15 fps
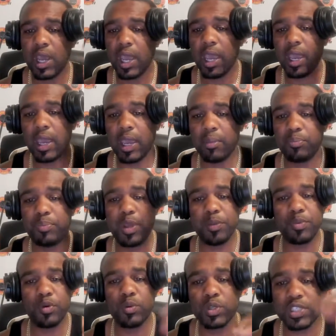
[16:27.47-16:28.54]
and
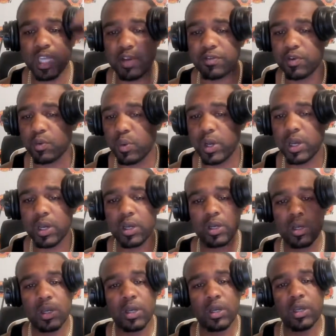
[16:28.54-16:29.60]
people was everywhere.